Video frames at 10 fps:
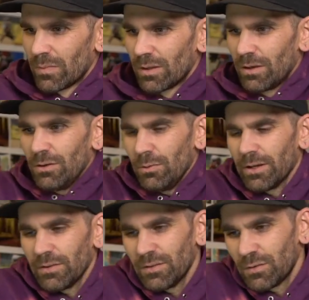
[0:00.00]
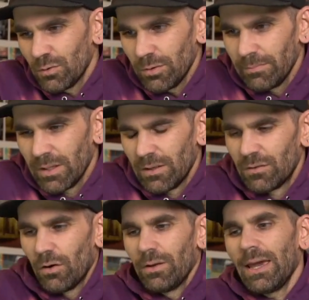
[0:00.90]
You know what else is cool?
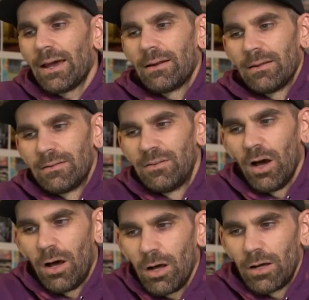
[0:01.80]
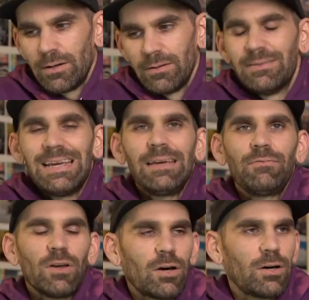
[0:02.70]
So yeah, DeHaan. Dave
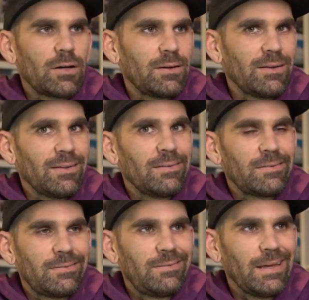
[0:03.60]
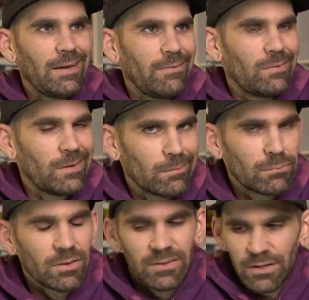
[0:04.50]
DeHaan is Dave
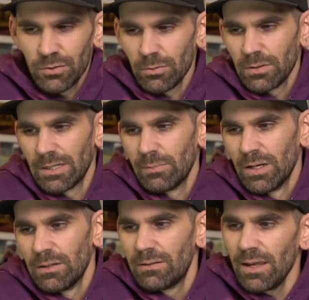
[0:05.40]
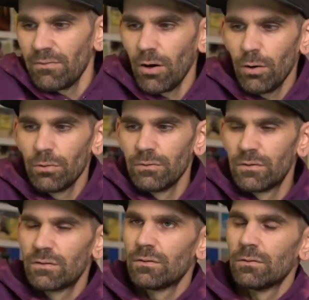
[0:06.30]
Youngblood's actual real name. Dave
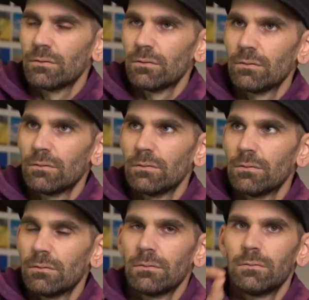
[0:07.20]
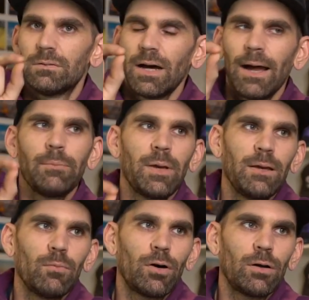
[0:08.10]
owns Dye
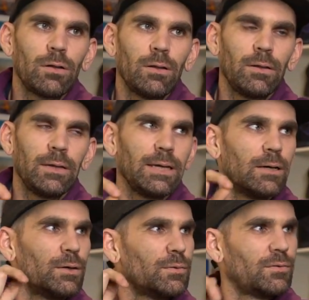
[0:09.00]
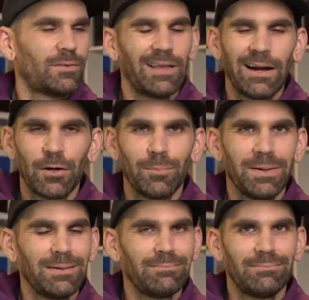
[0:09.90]
Paintball. He owns the
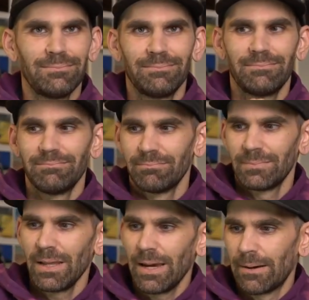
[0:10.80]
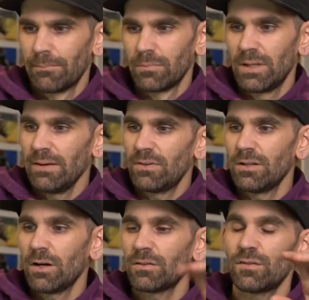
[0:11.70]
Ironmen. Yeah, Dave did
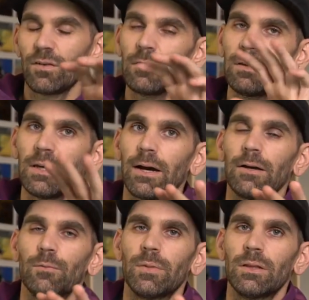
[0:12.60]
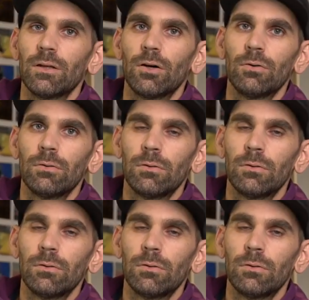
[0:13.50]
not start the Ironmen though,